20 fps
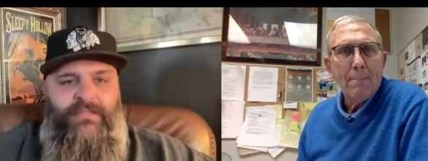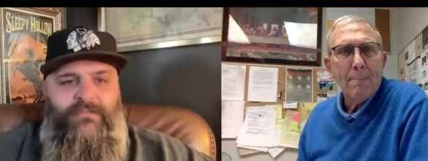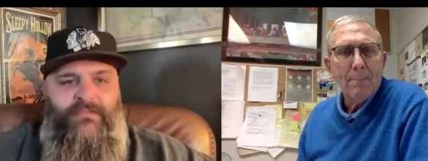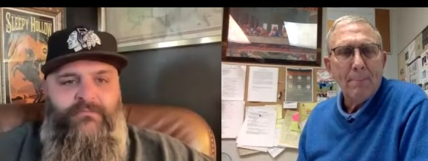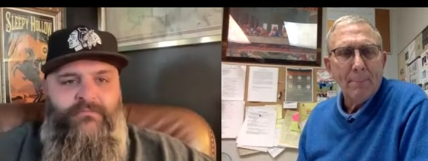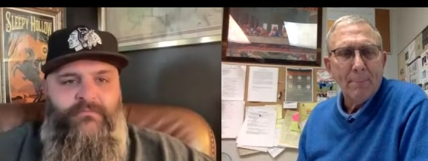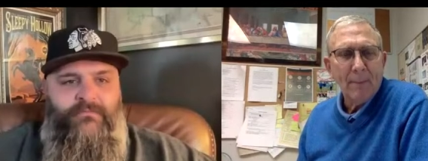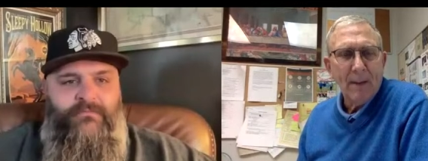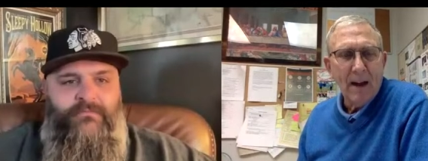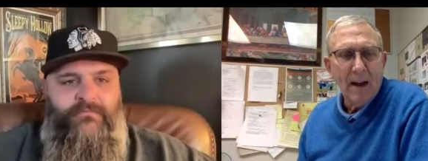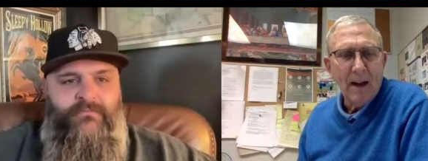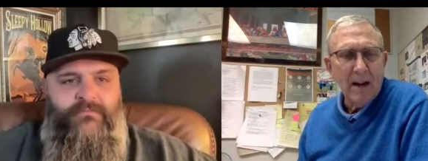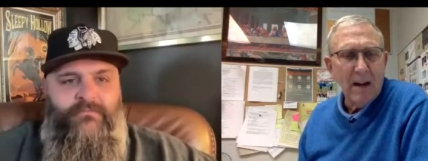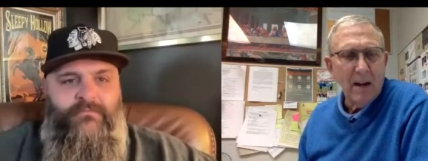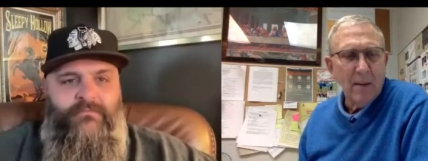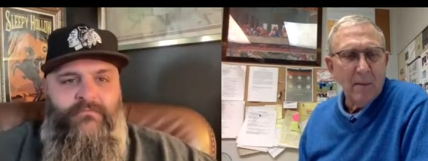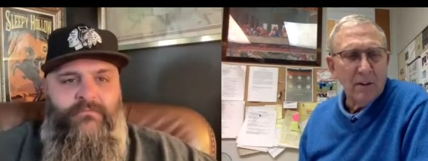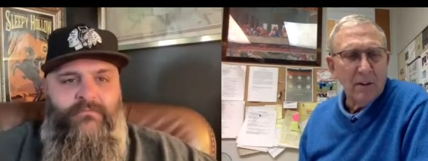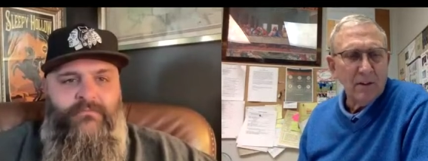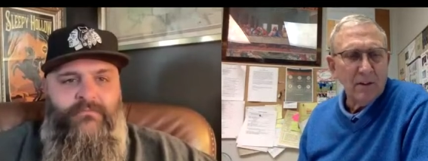Speaker 1: in? I
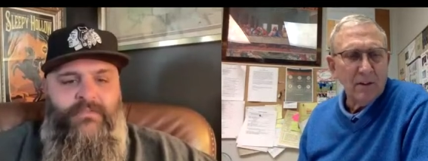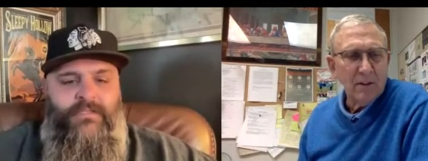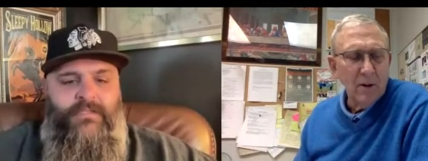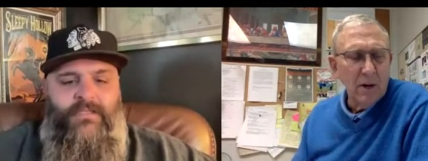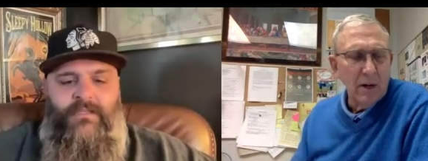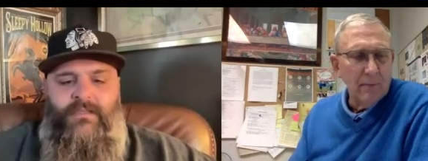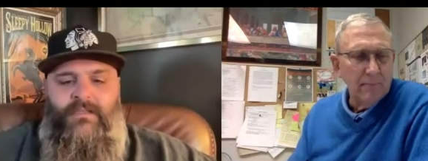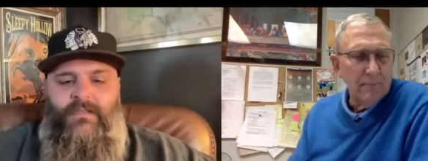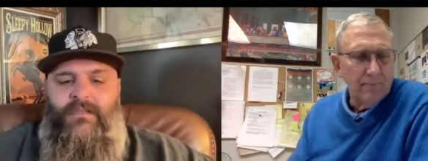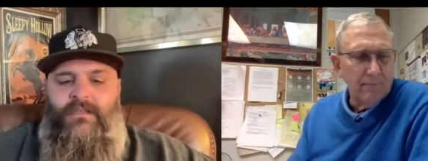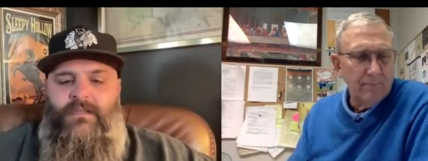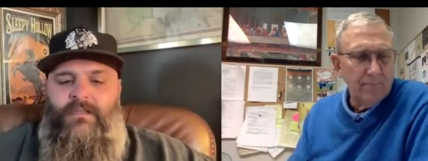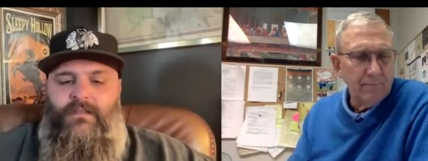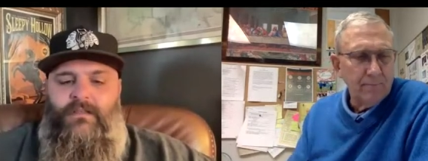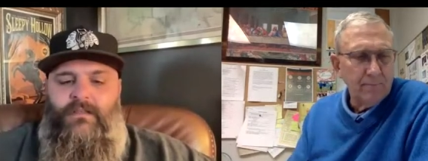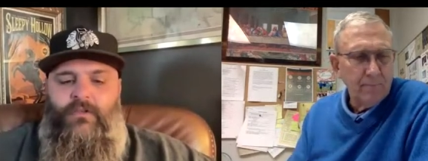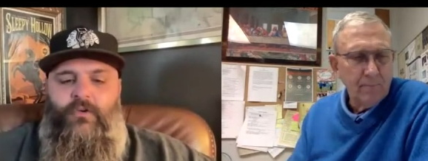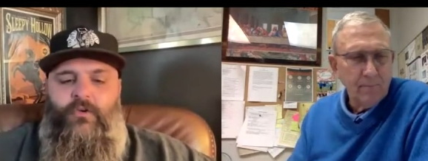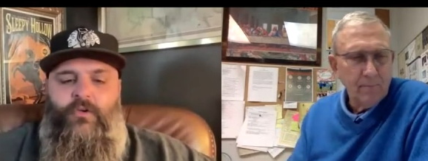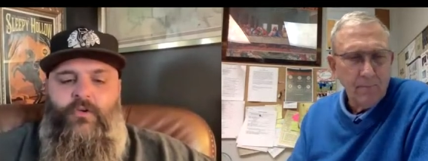am. Let's do it.
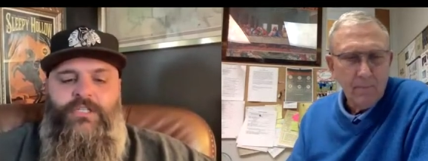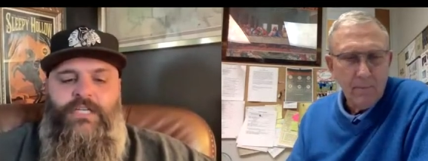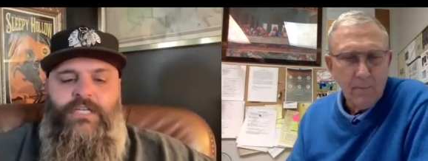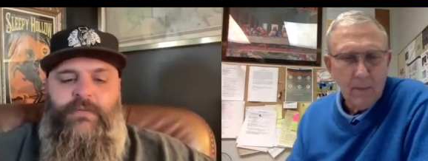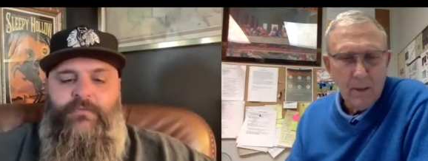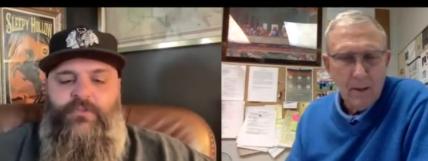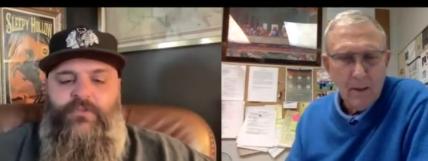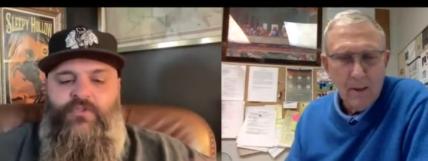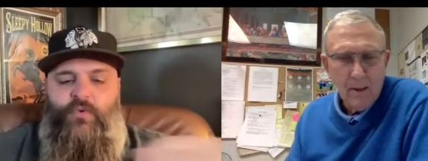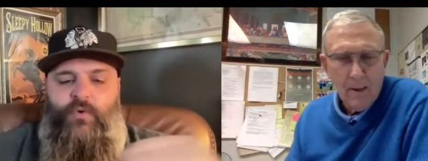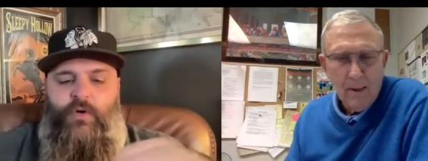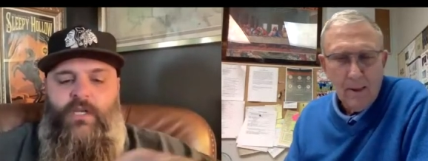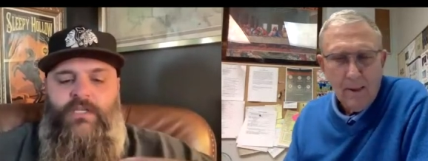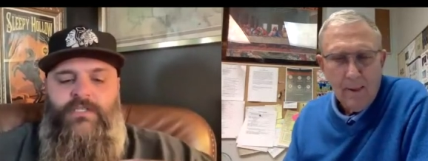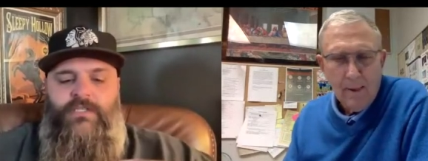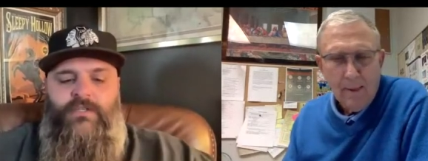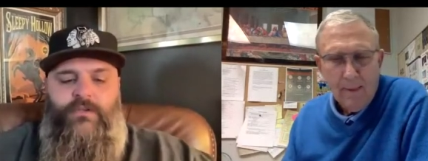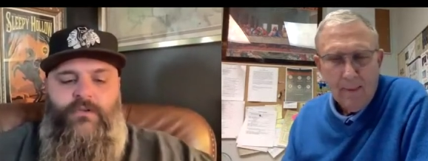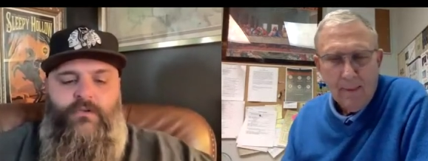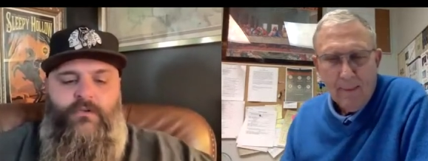Luke chapter
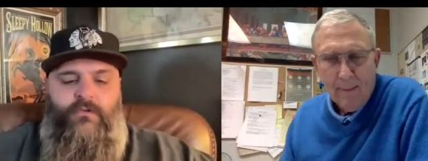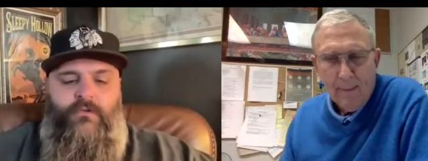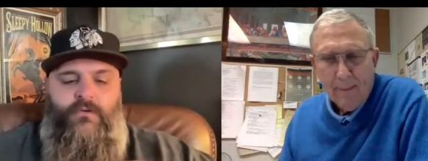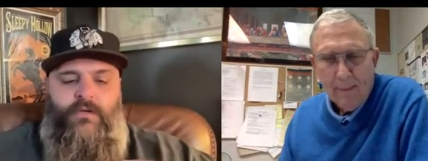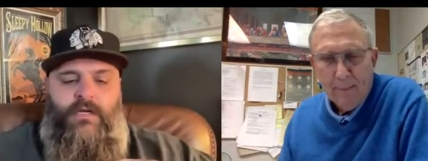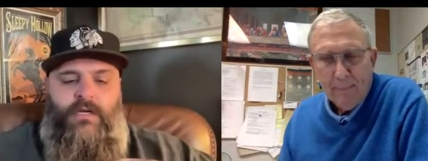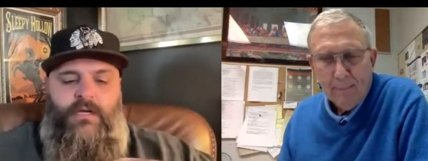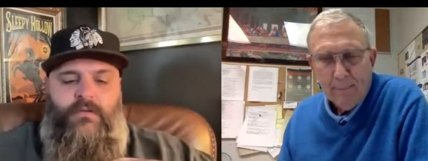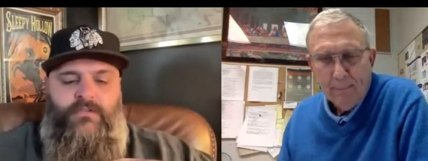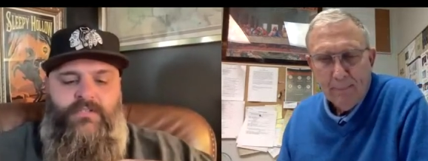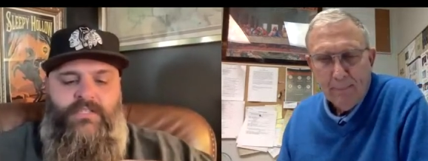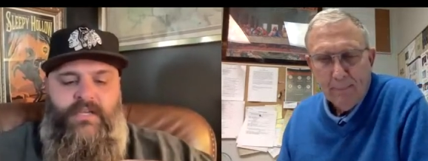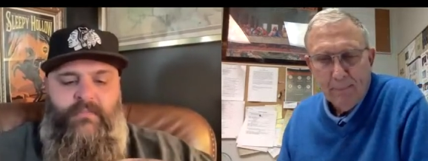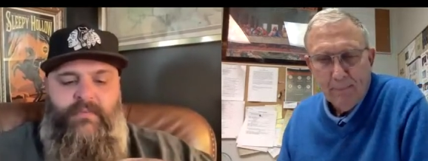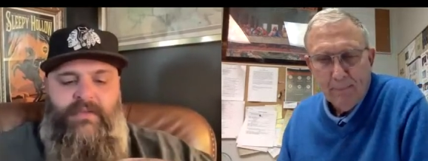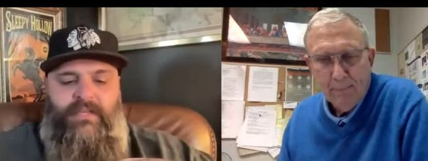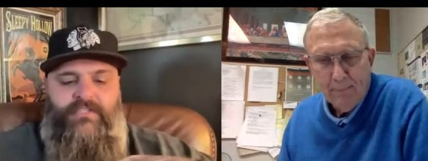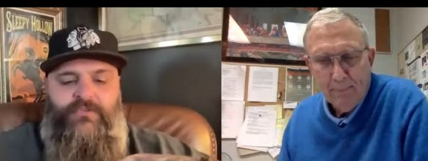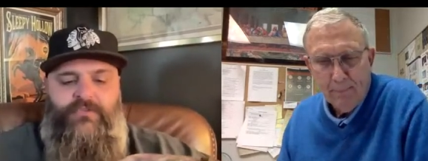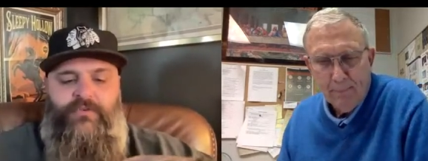22, uh, just
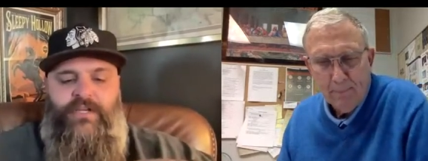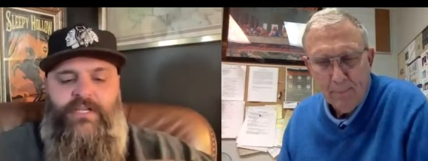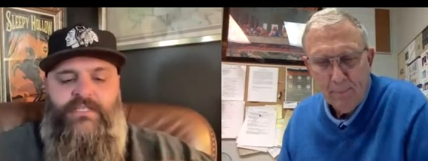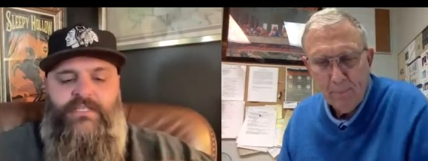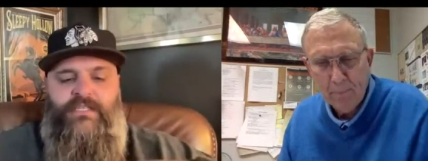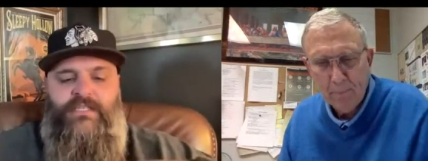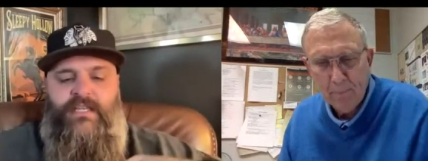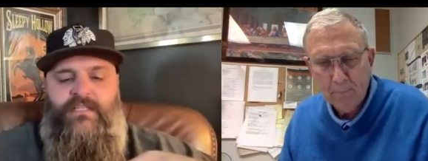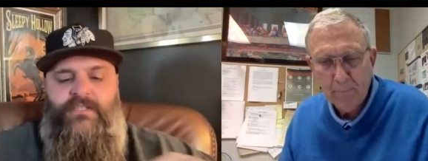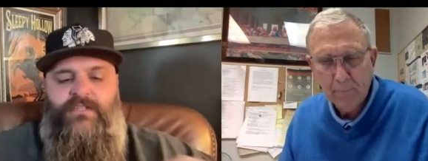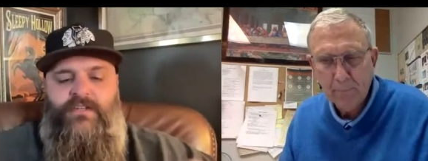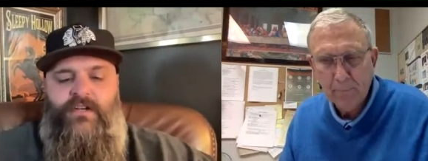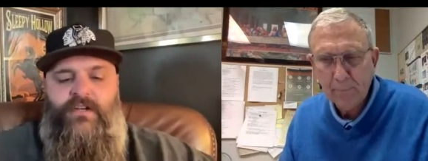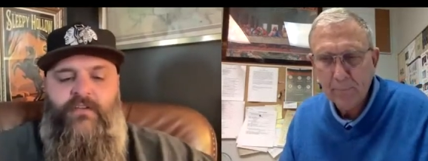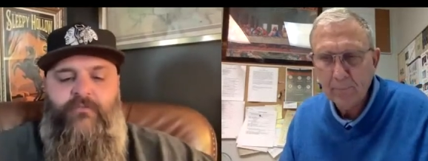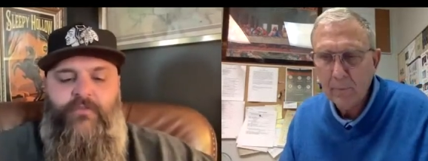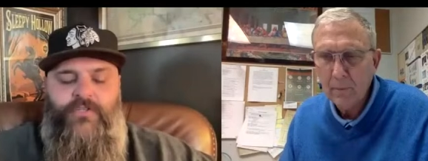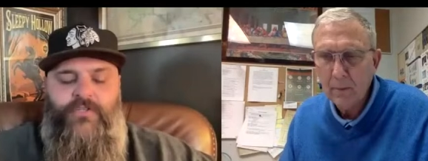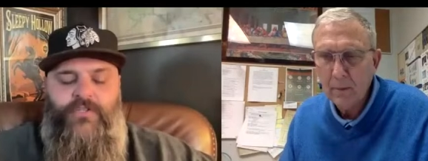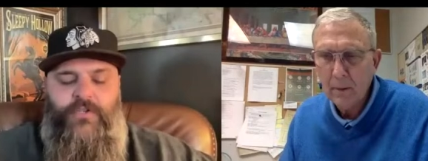like Pastor Rick said,
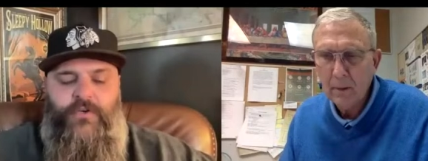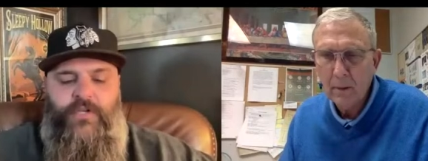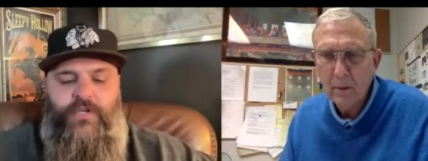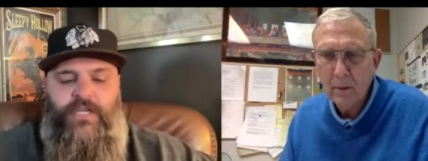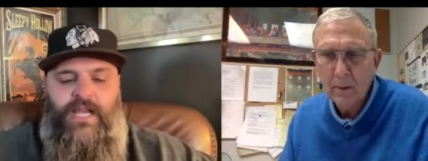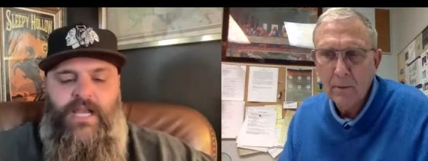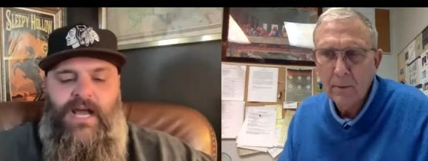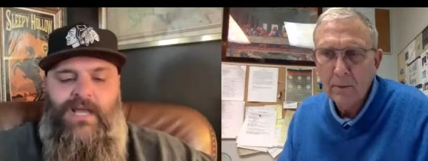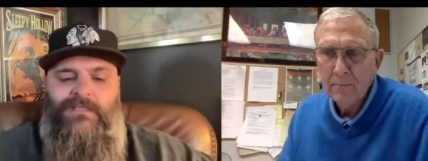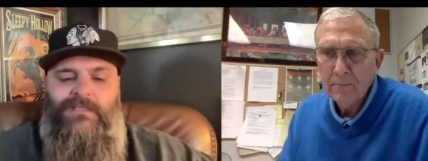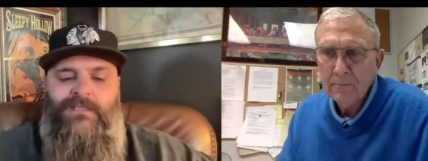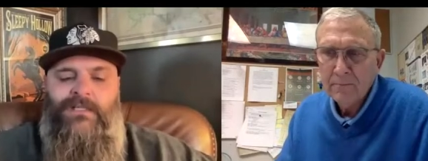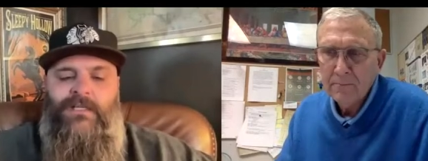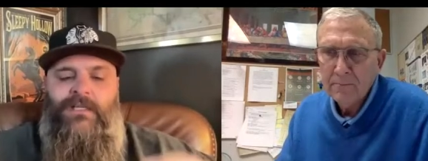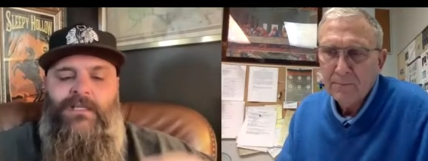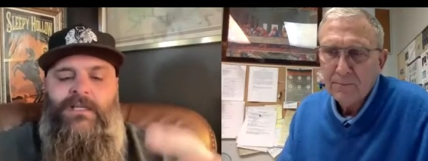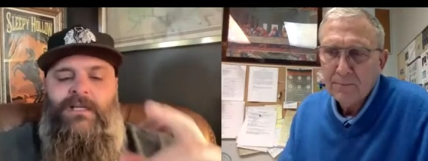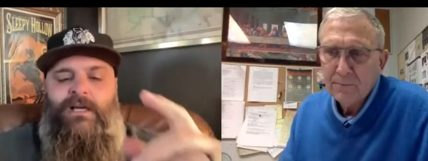starting in verse 39.